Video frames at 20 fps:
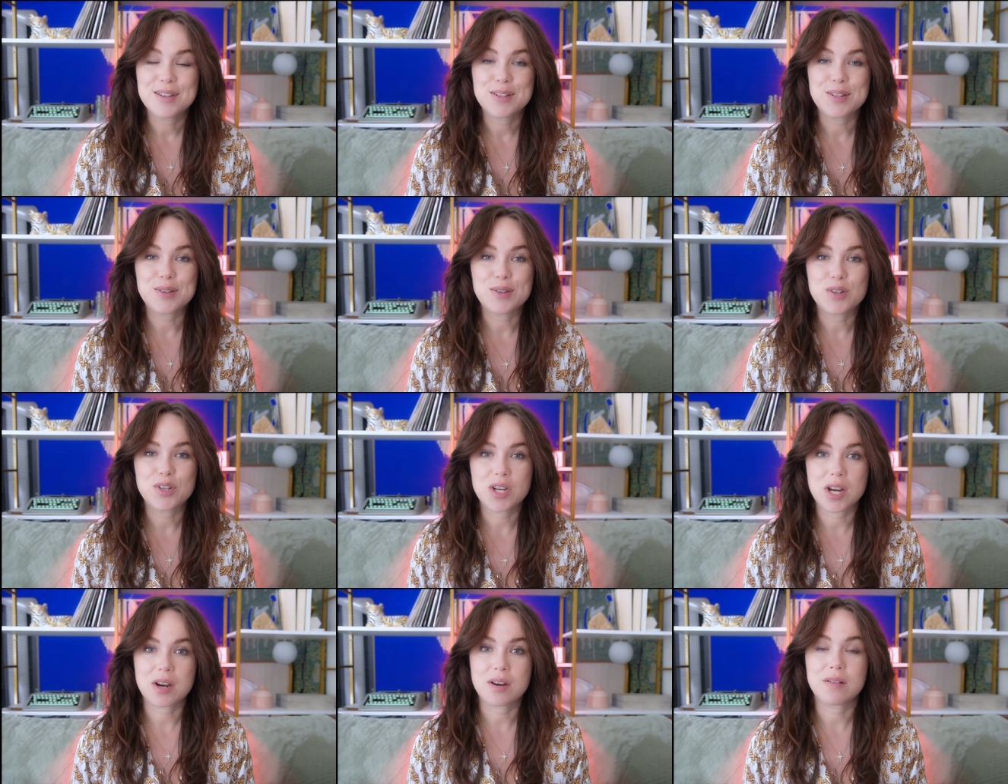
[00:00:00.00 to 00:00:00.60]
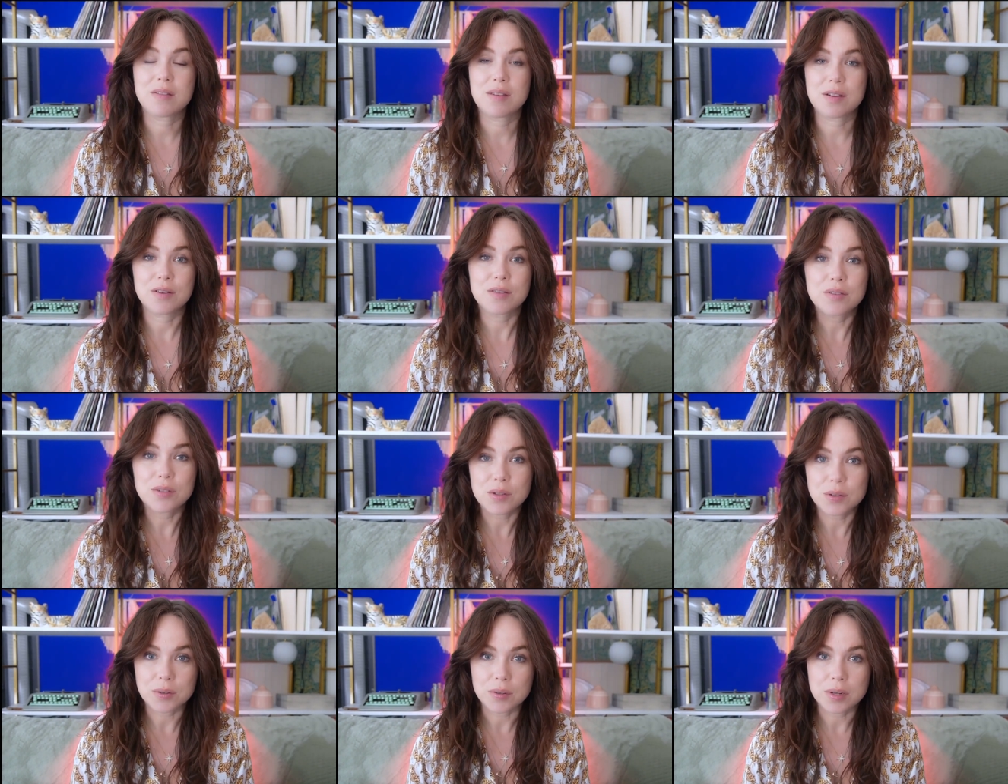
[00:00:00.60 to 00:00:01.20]
to share their
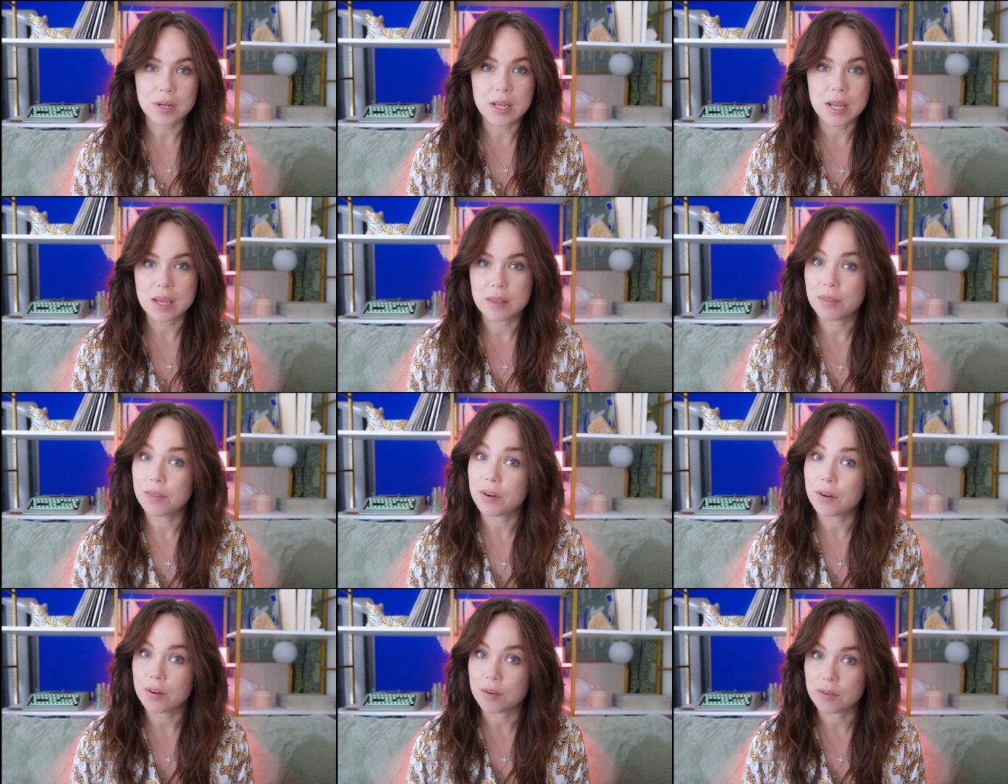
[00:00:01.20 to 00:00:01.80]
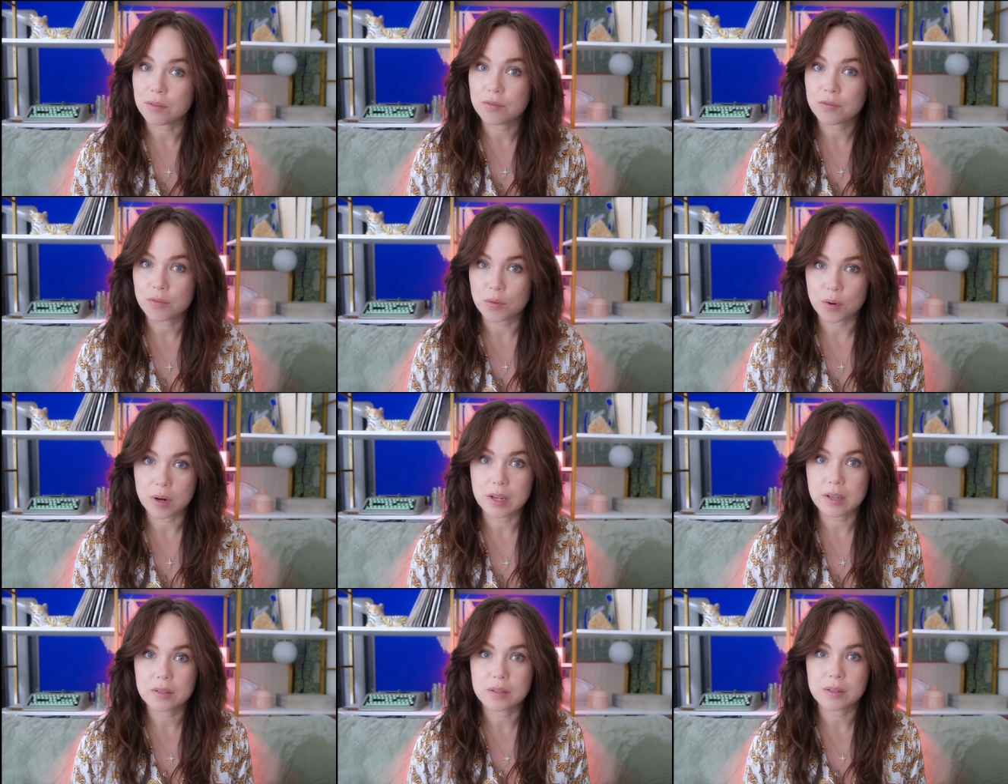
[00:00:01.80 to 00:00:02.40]
story in their own
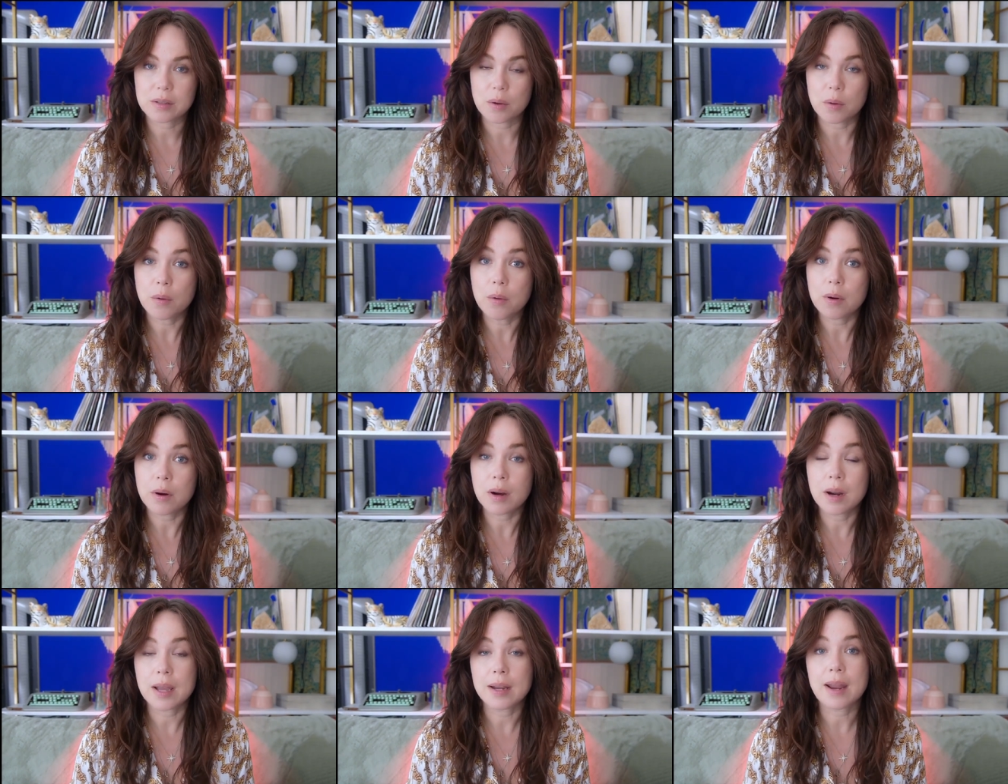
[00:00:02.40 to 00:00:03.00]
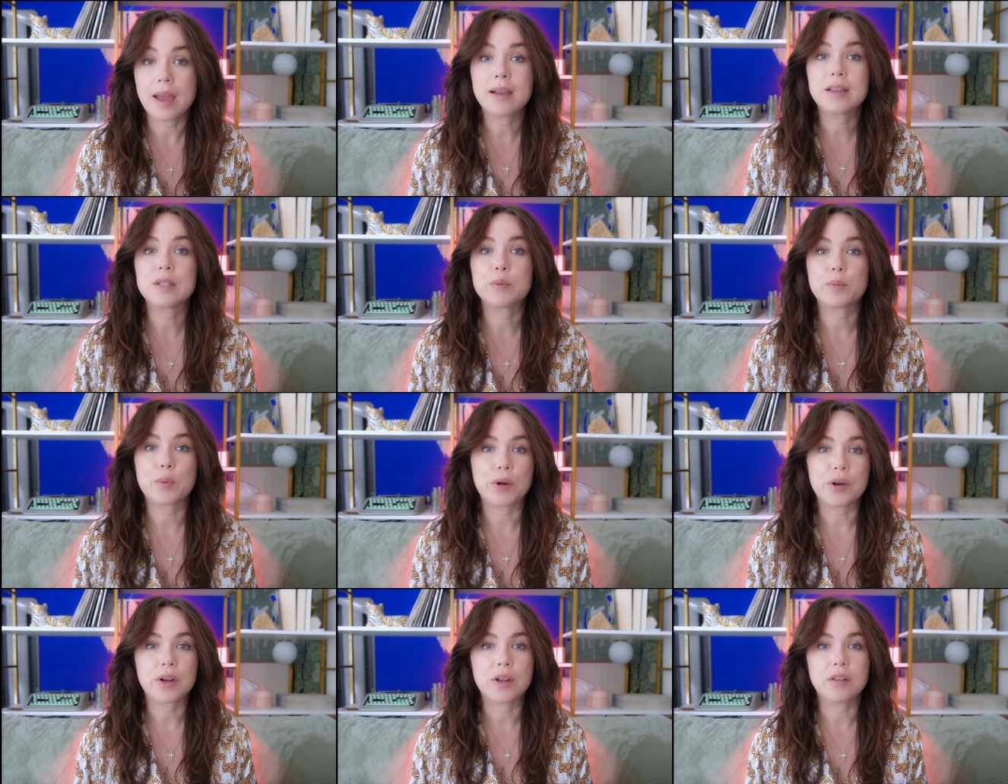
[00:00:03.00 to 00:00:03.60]
voice, or an
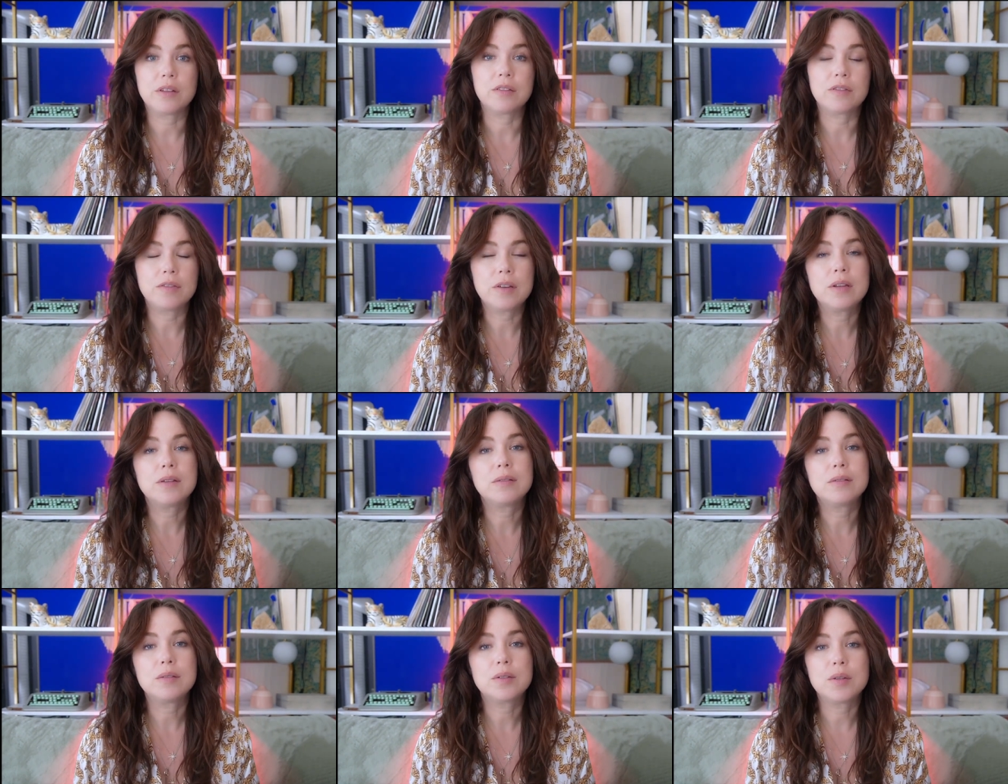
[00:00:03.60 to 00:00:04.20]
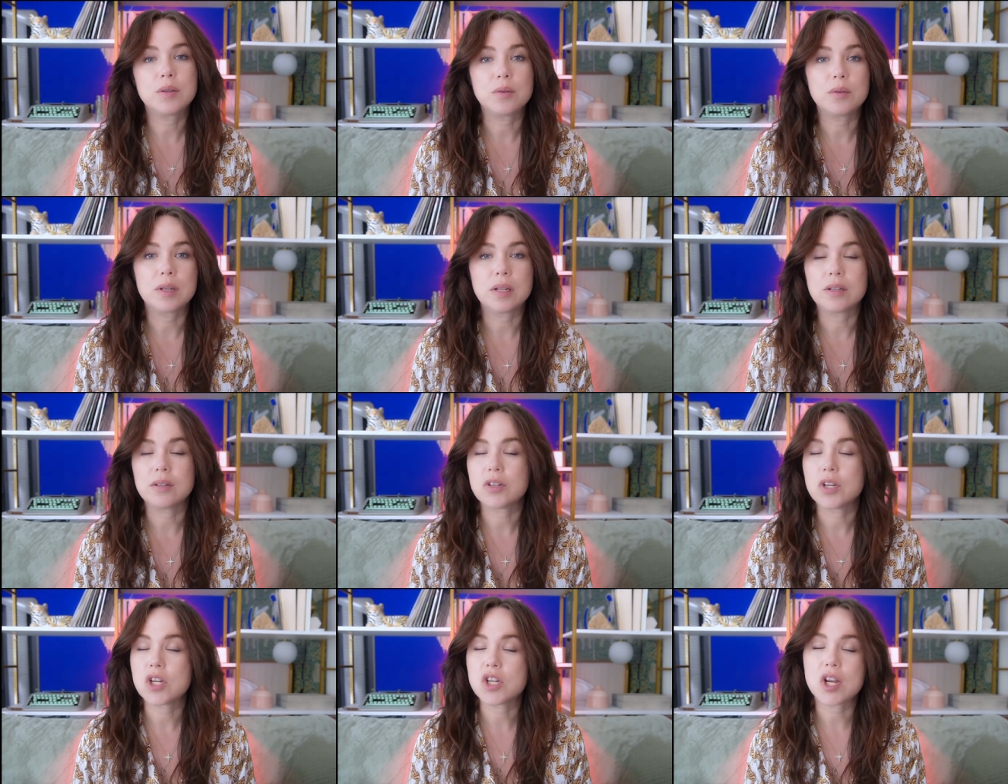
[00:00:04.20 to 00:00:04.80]
expert in the field who
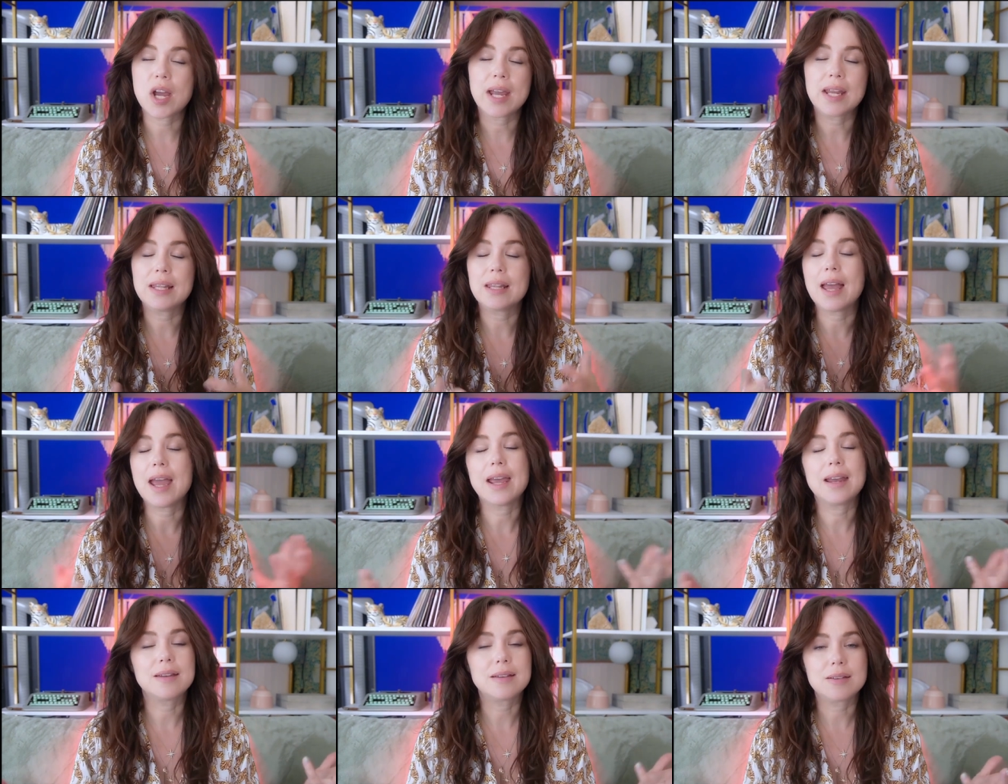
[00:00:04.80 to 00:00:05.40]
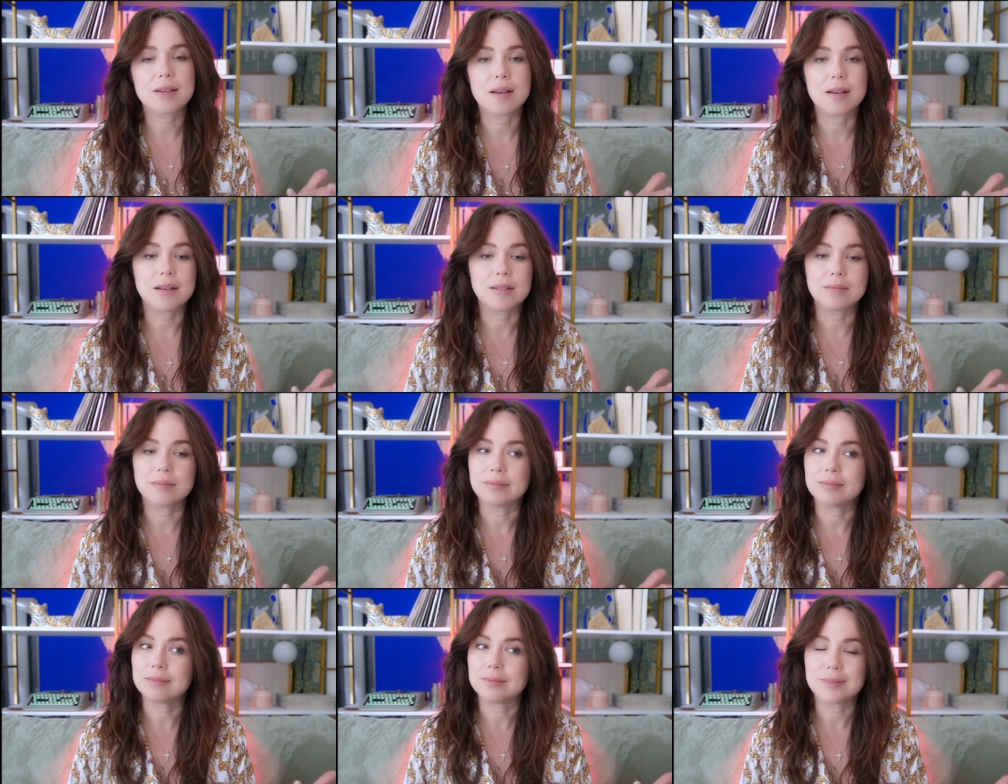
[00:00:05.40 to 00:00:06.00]
can shine light
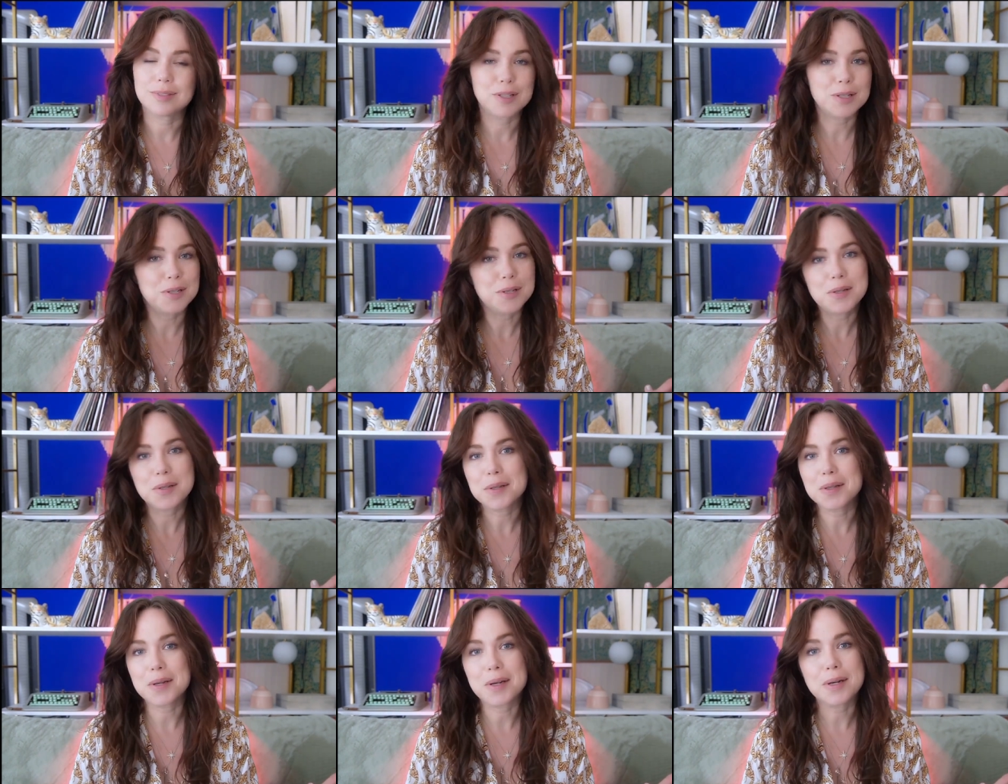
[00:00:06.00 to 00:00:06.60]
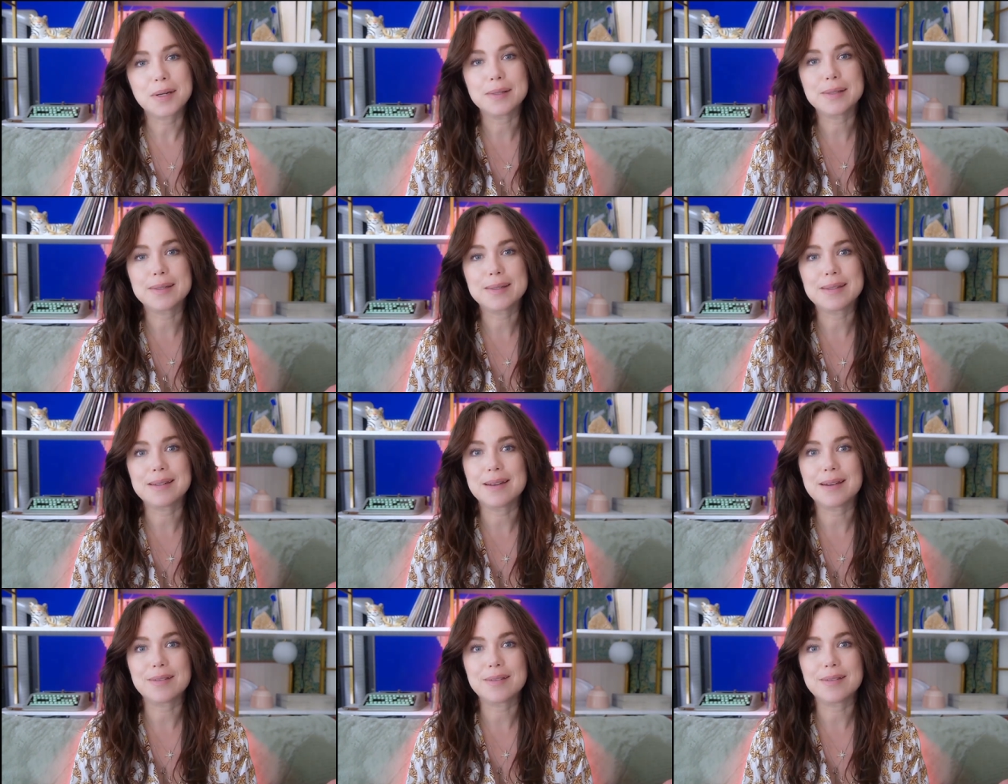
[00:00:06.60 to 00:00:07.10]
on all the hard stuff.